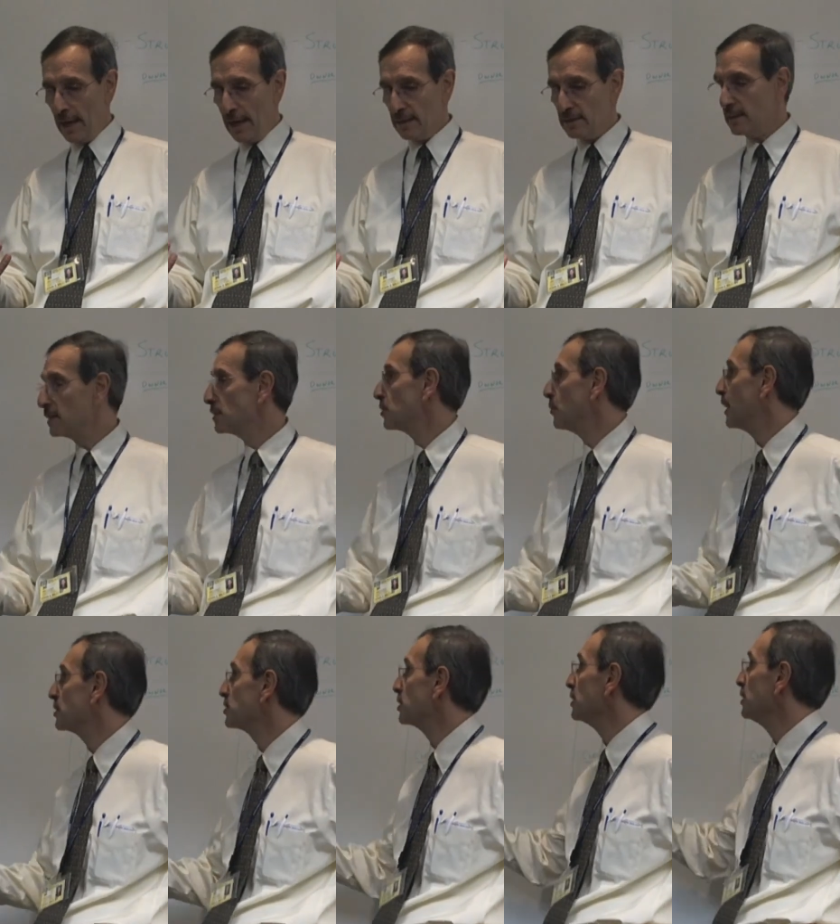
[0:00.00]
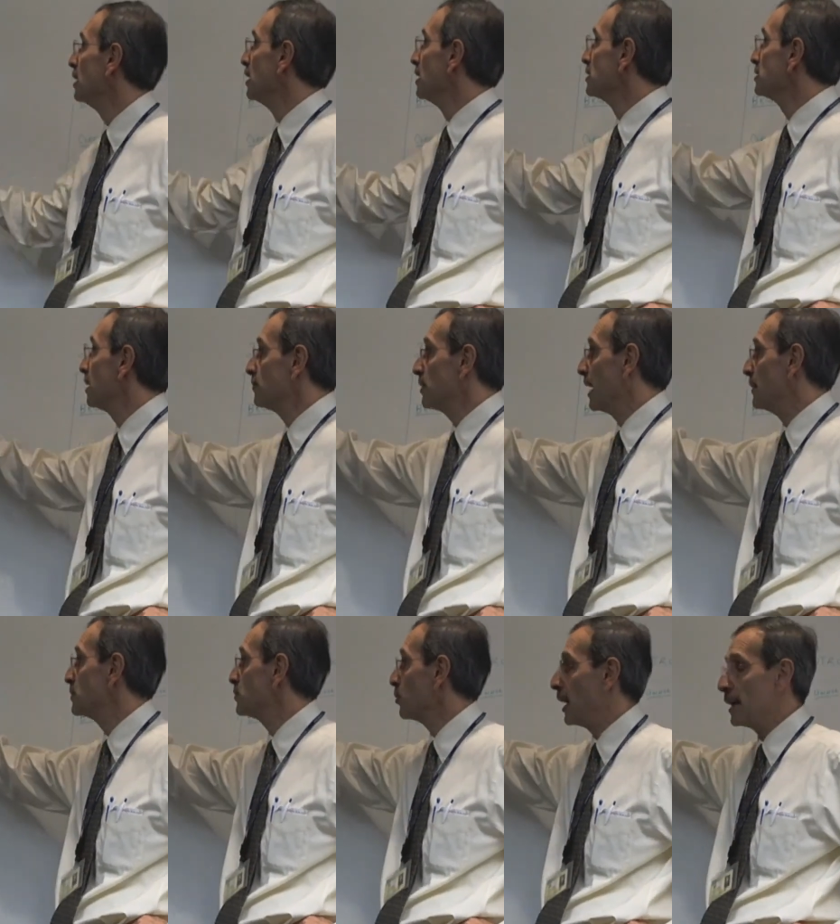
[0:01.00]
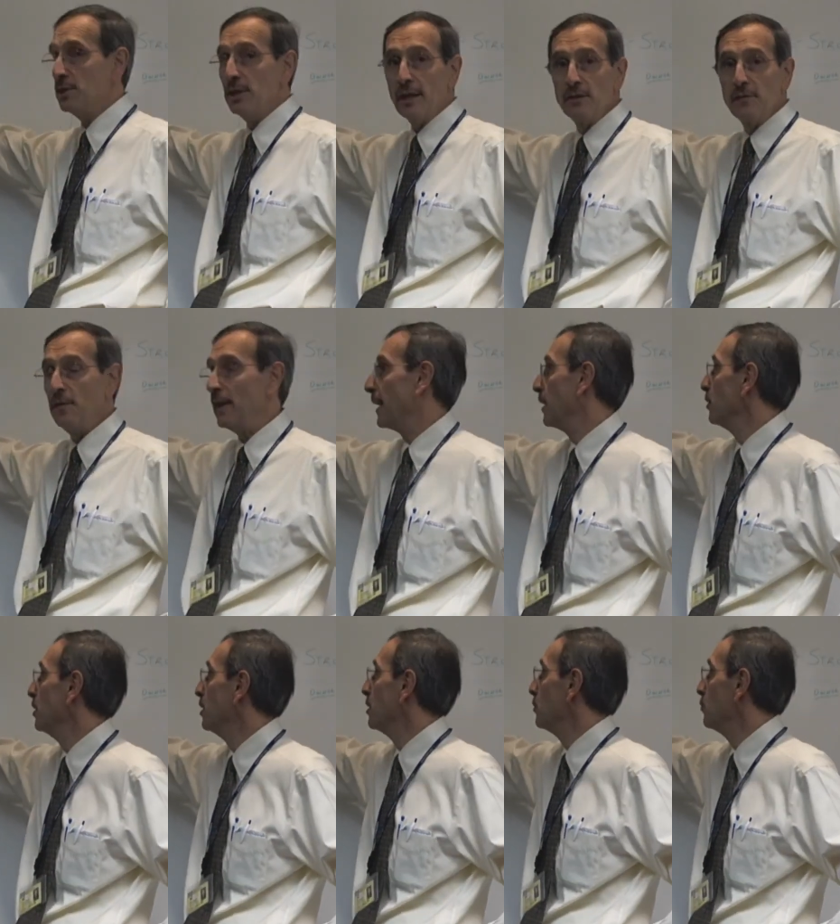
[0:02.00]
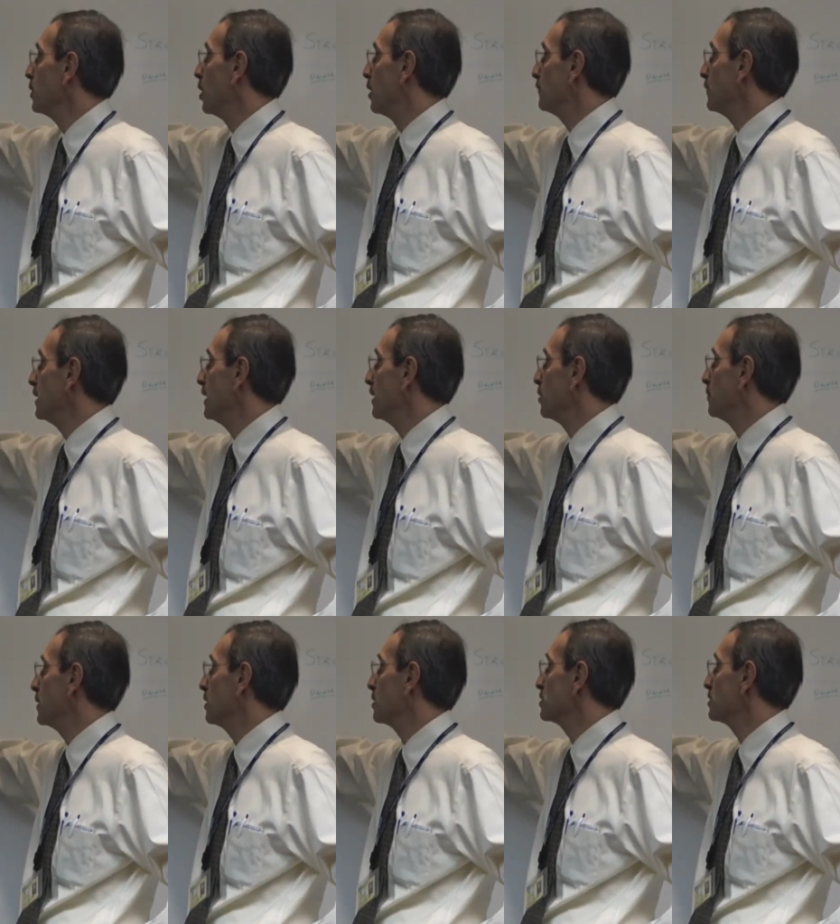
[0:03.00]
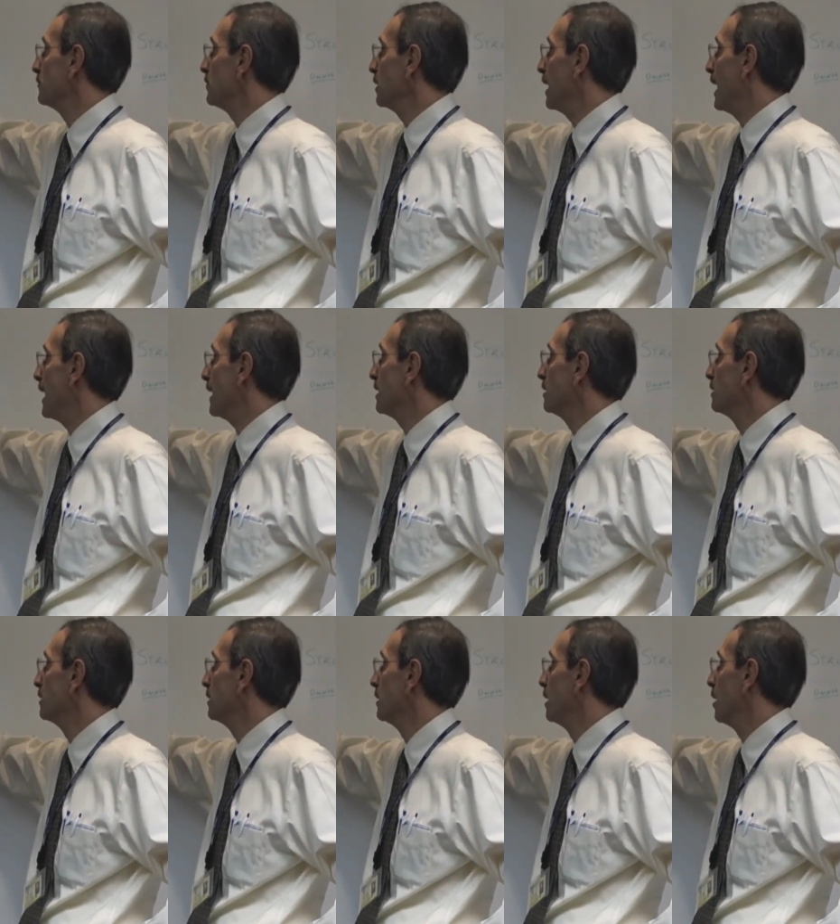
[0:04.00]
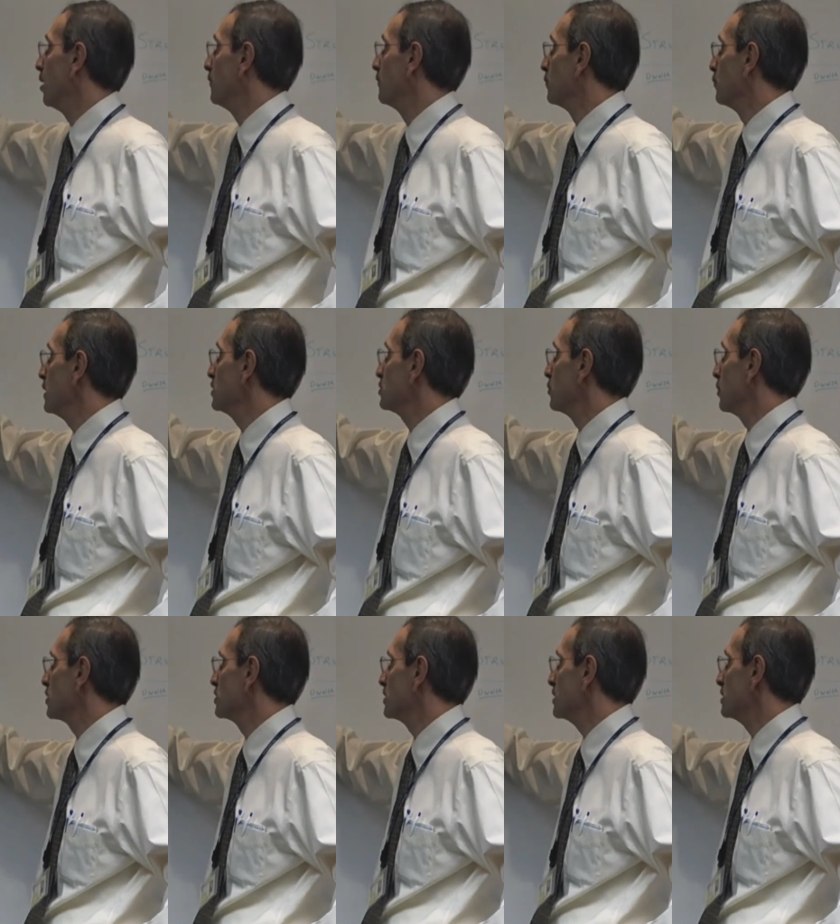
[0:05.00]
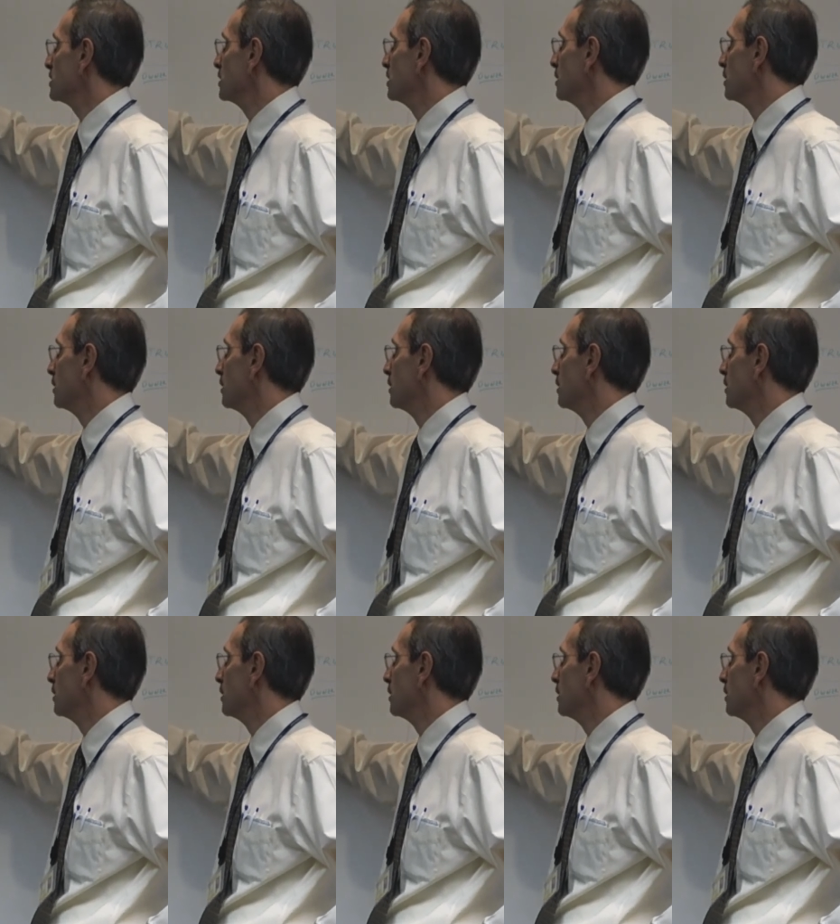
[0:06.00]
we ask this question. Sometimes projects fail. We often hear because of the lack of resources.